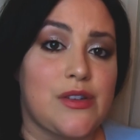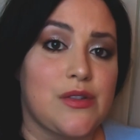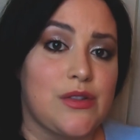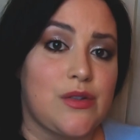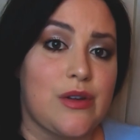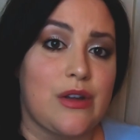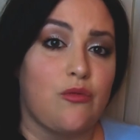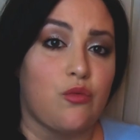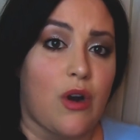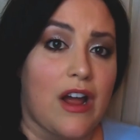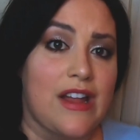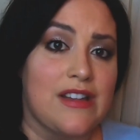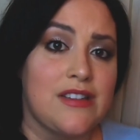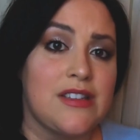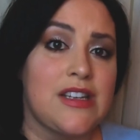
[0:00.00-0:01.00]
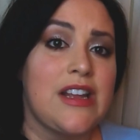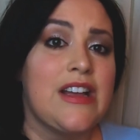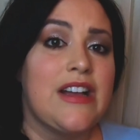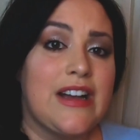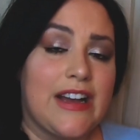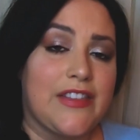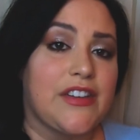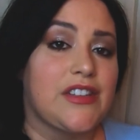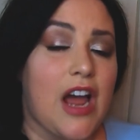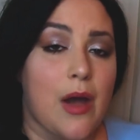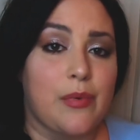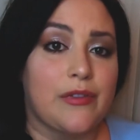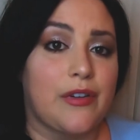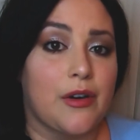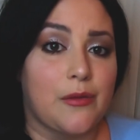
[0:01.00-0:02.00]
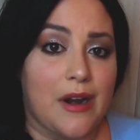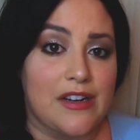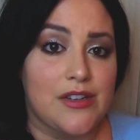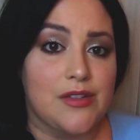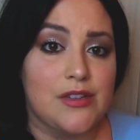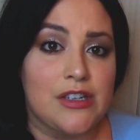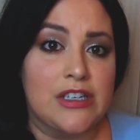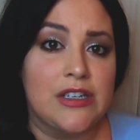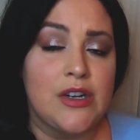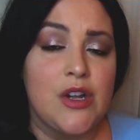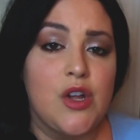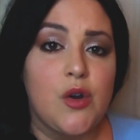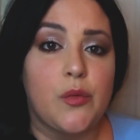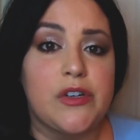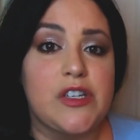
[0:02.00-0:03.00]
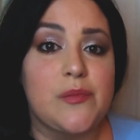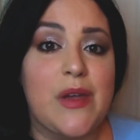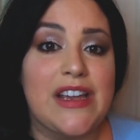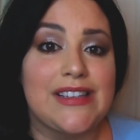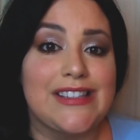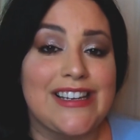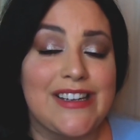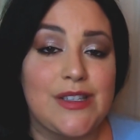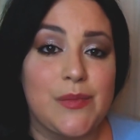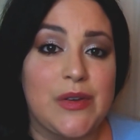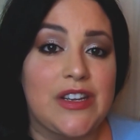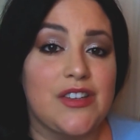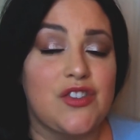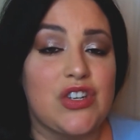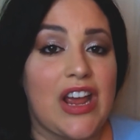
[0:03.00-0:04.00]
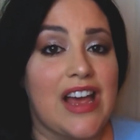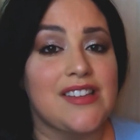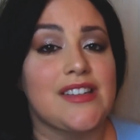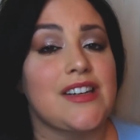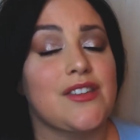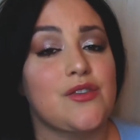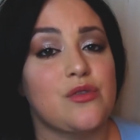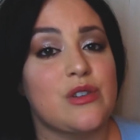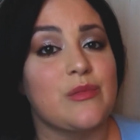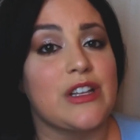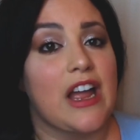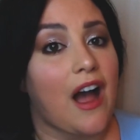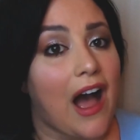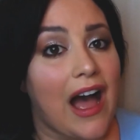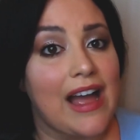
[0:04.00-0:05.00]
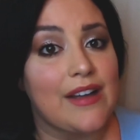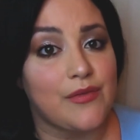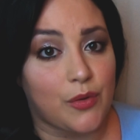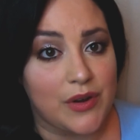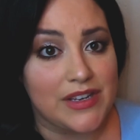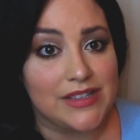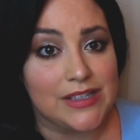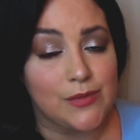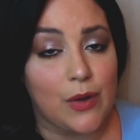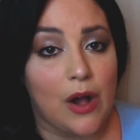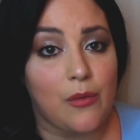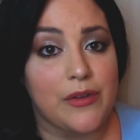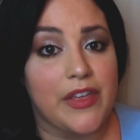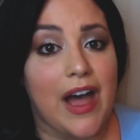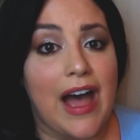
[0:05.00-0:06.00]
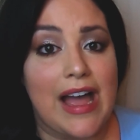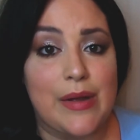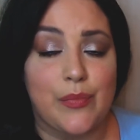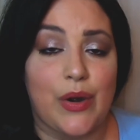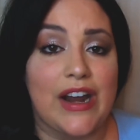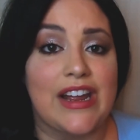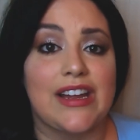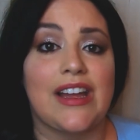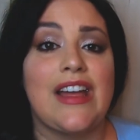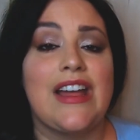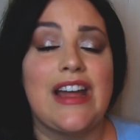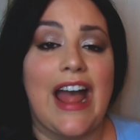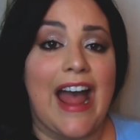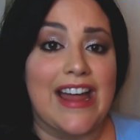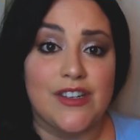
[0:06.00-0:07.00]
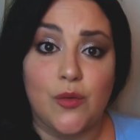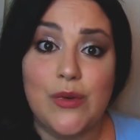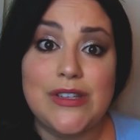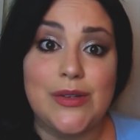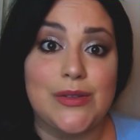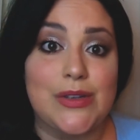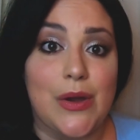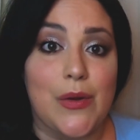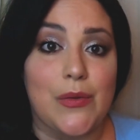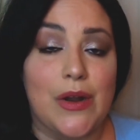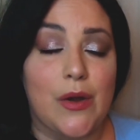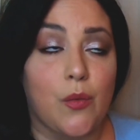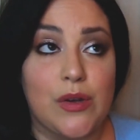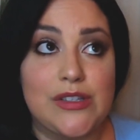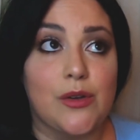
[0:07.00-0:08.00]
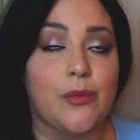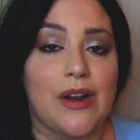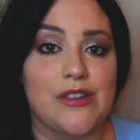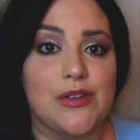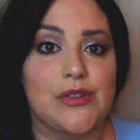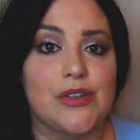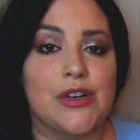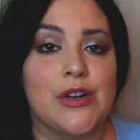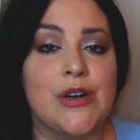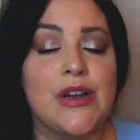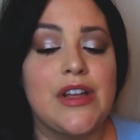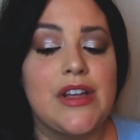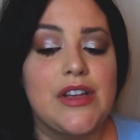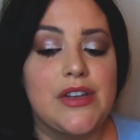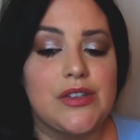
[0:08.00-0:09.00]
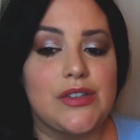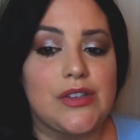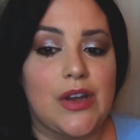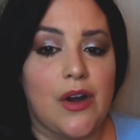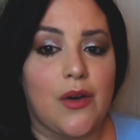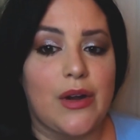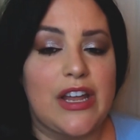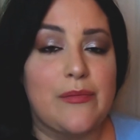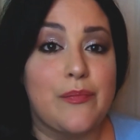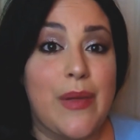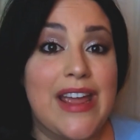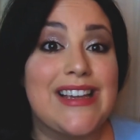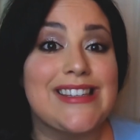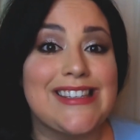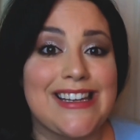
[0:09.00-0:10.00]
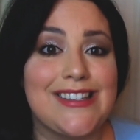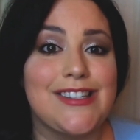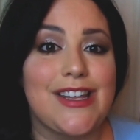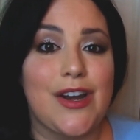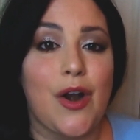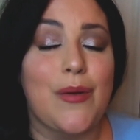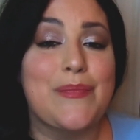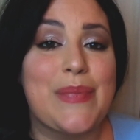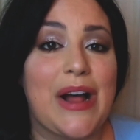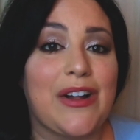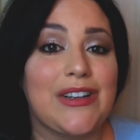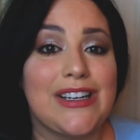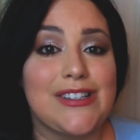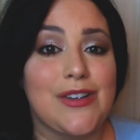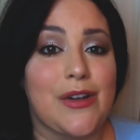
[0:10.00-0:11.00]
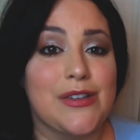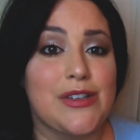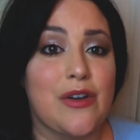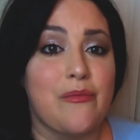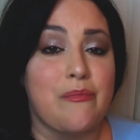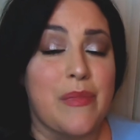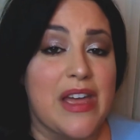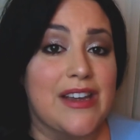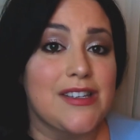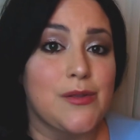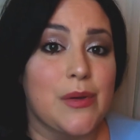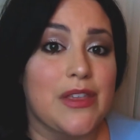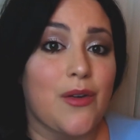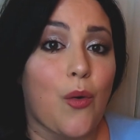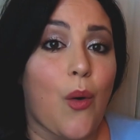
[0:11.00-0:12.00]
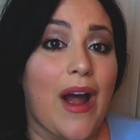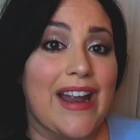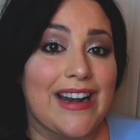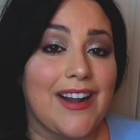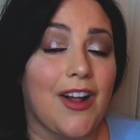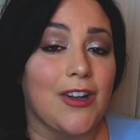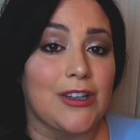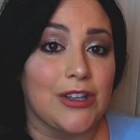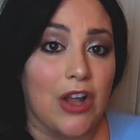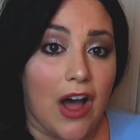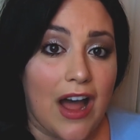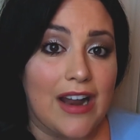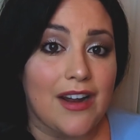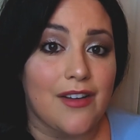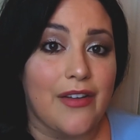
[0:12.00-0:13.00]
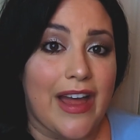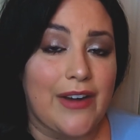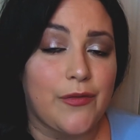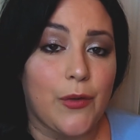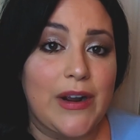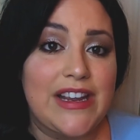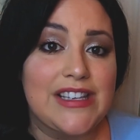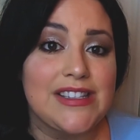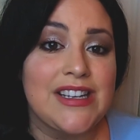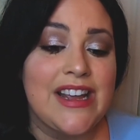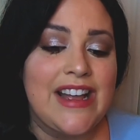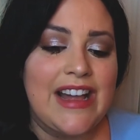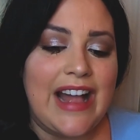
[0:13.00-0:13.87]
she's doing runs at the top of her register, which makes sense because she has an extremely high voice as well, with a high break and a whistle tone, a whistle register. So it makes sense that her belt is also mixed with quite a lot of head voice,